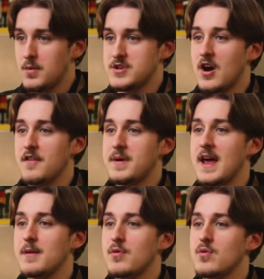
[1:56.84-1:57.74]
which I've been
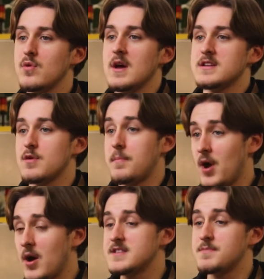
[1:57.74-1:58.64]
able to
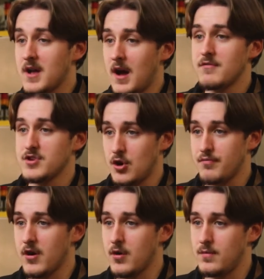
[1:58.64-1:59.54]
apply to my current
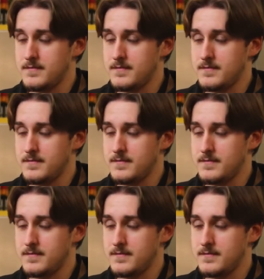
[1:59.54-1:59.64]
job role.